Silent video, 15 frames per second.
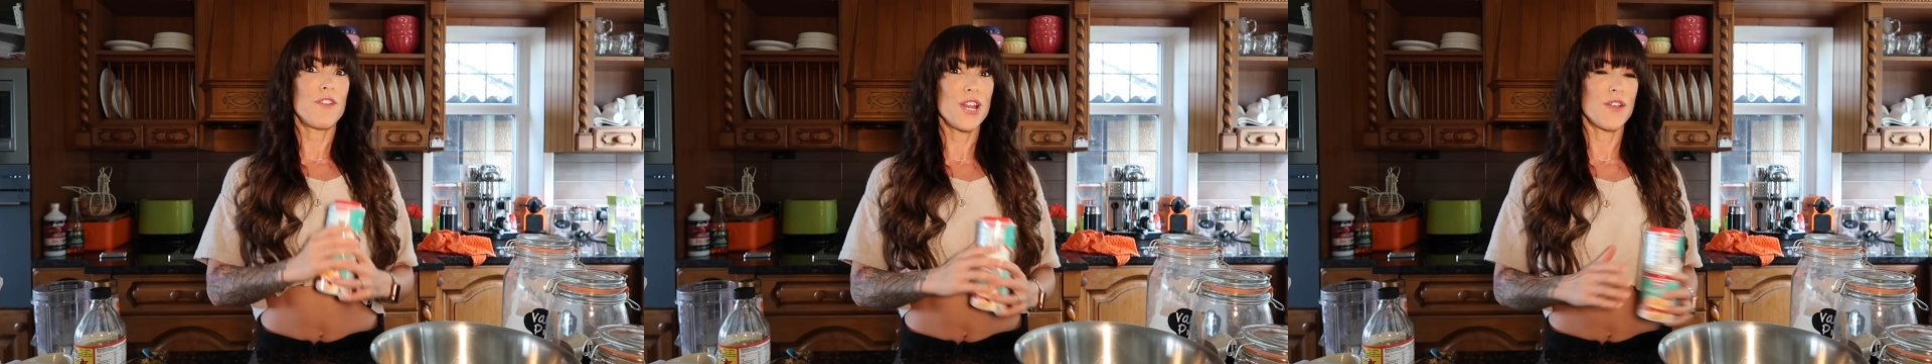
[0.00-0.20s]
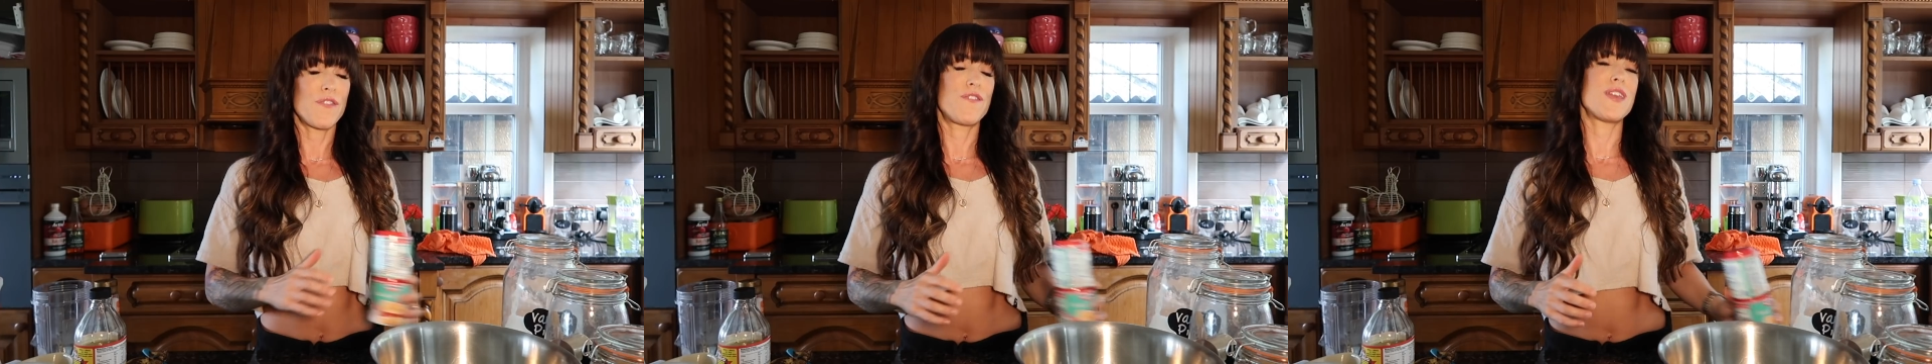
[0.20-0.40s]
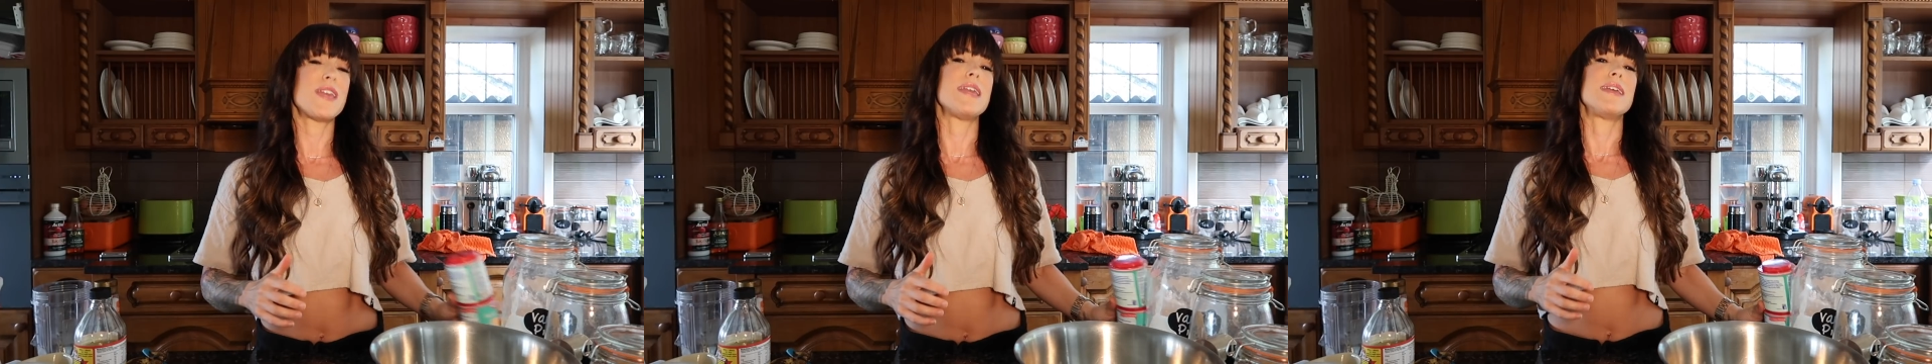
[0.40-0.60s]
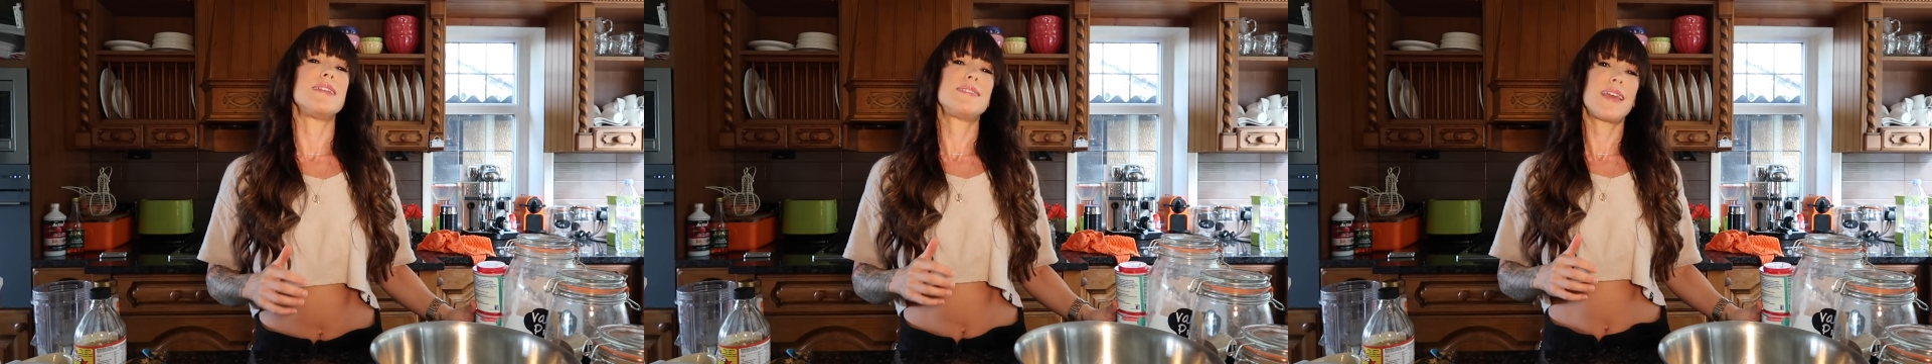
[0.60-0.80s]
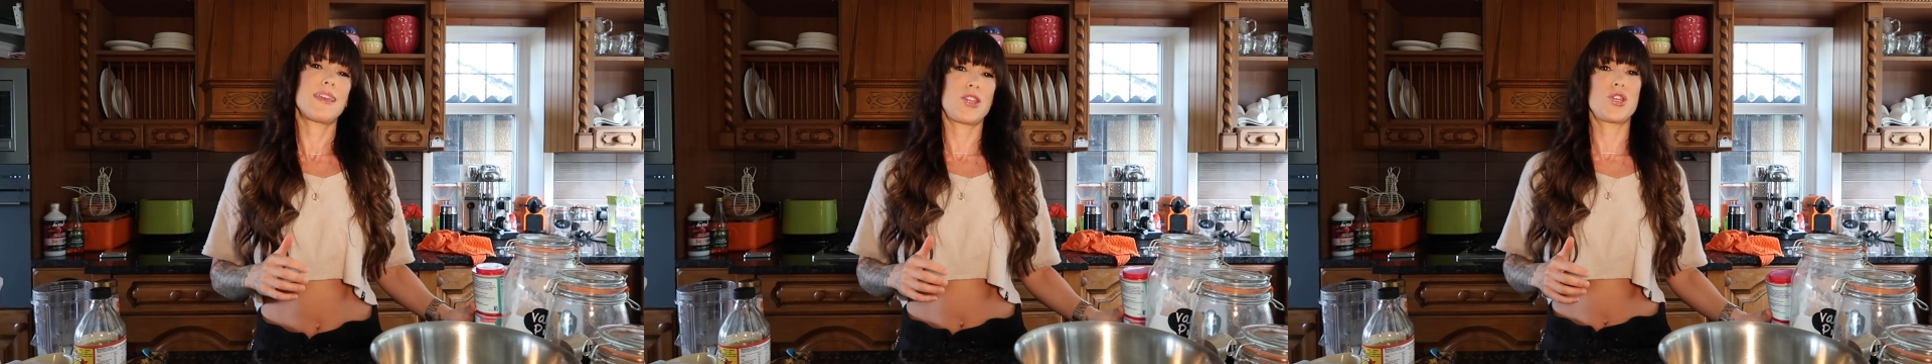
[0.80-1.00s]
fluffy
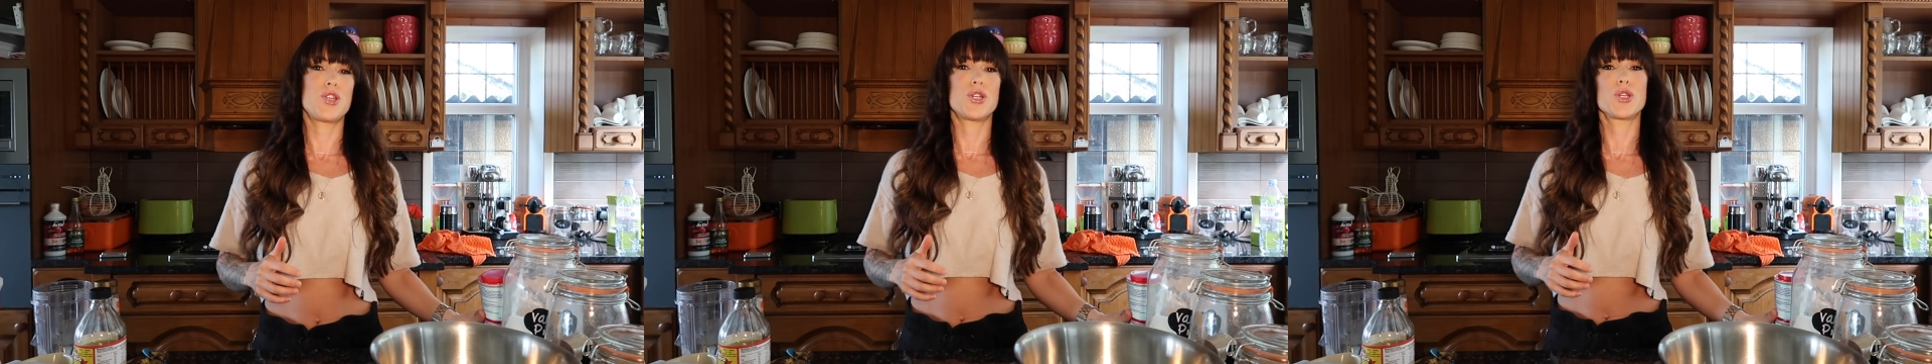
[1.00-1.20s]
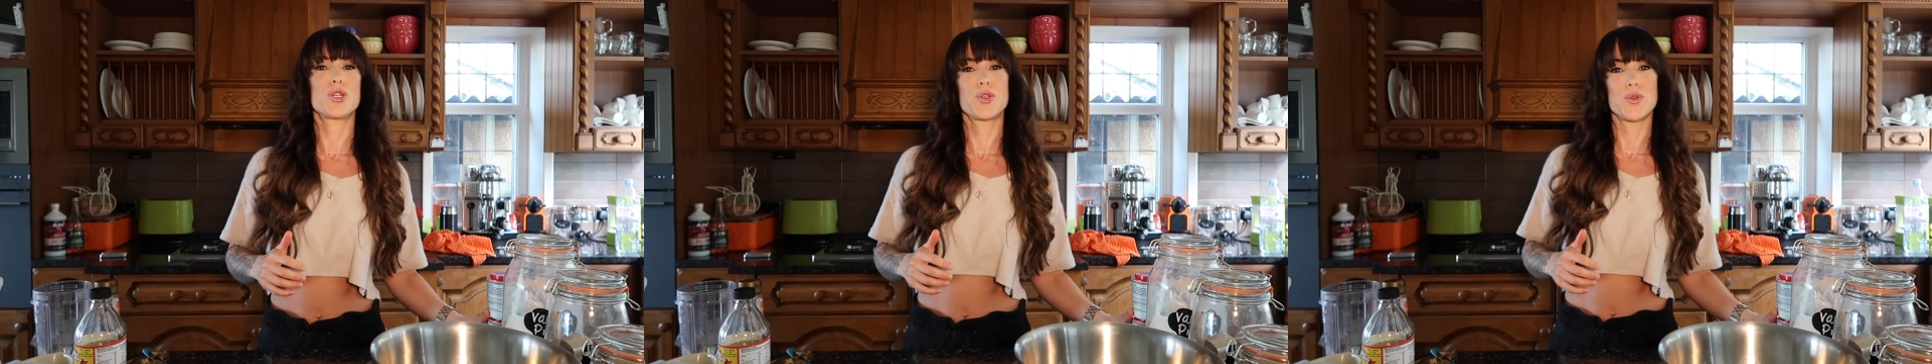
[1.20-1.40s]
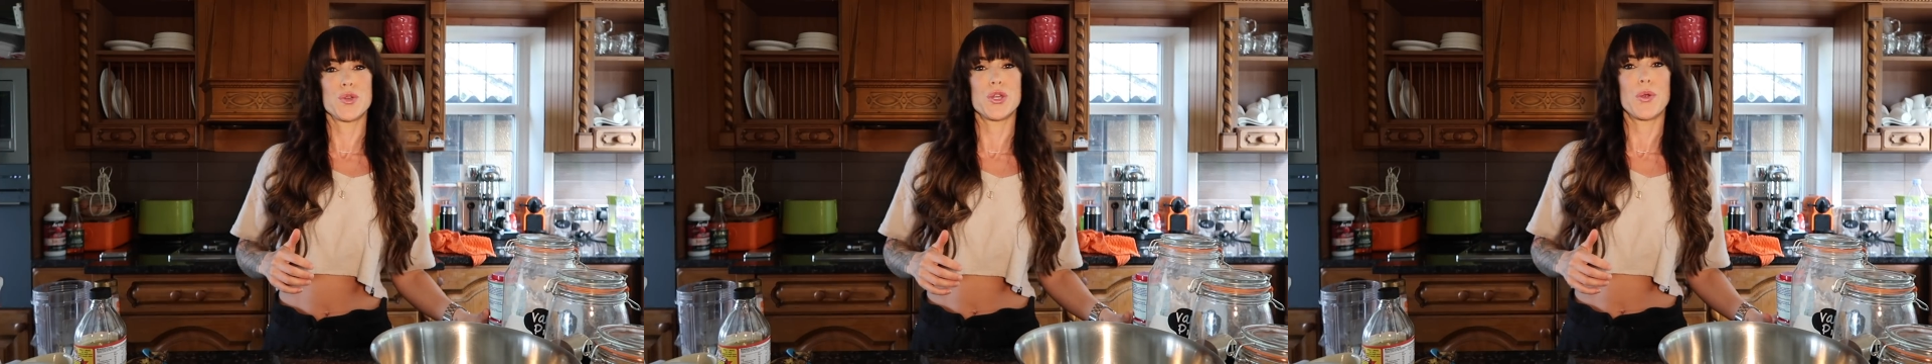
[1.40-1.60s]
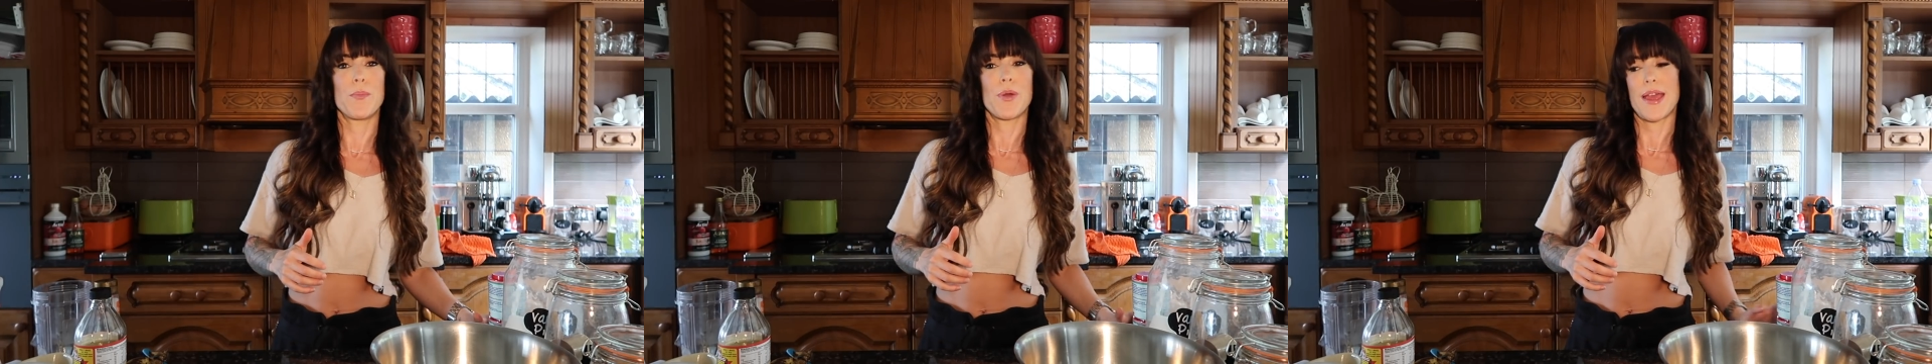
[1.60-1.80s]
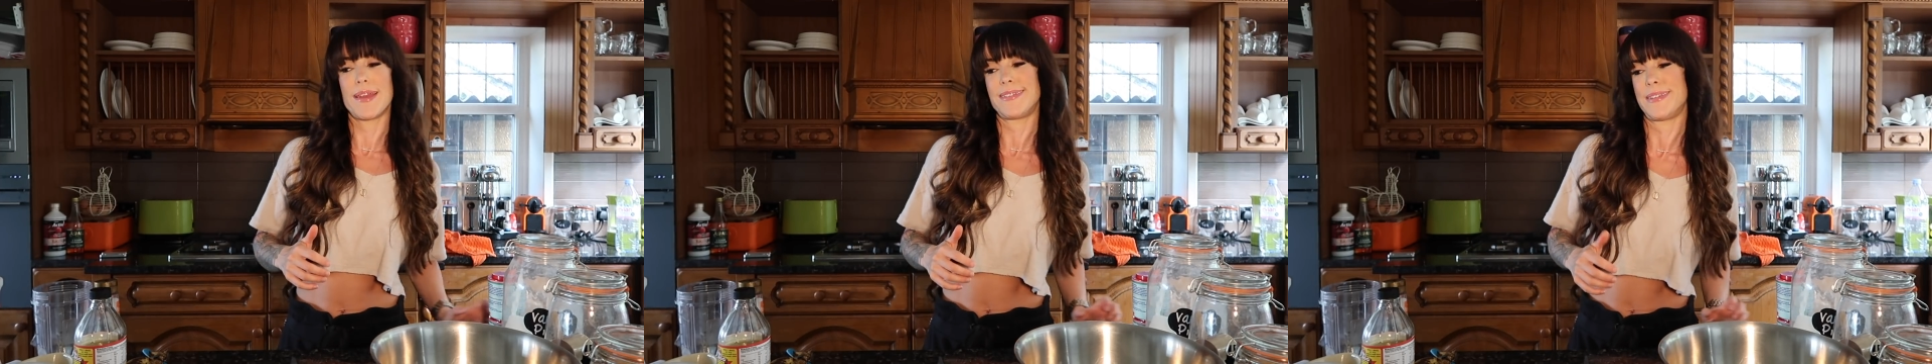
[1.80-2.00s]
texture to your
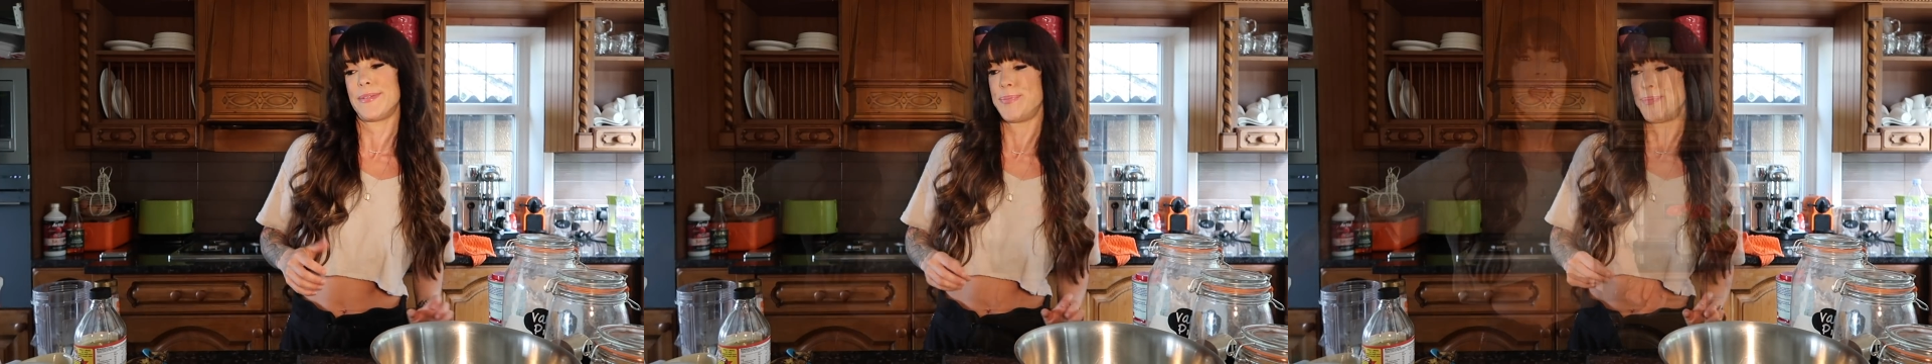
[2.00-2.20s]
bread.